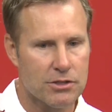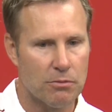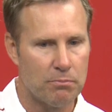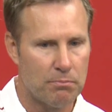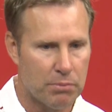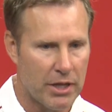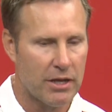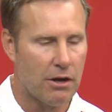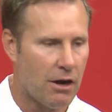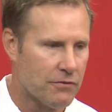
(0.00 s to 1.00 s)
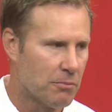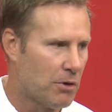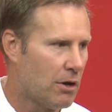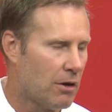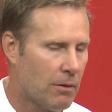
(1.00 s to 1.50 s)
So playing off the
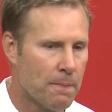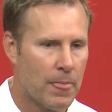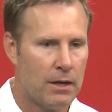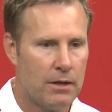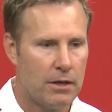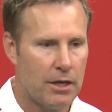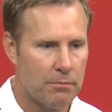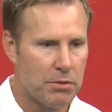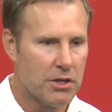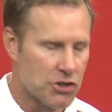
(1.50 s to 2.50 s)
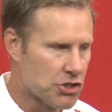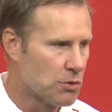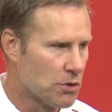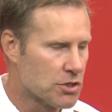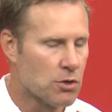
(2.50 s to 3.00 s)
ball and being a
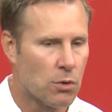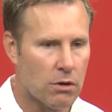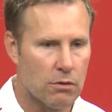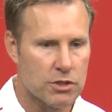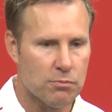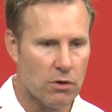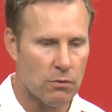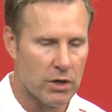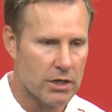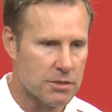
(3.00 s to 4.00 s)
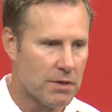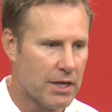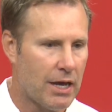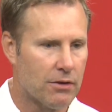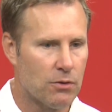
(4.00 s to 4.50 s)
shooter scorer was more what his
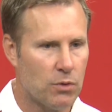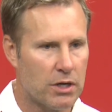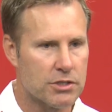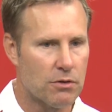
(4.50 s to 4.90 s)
mentality was.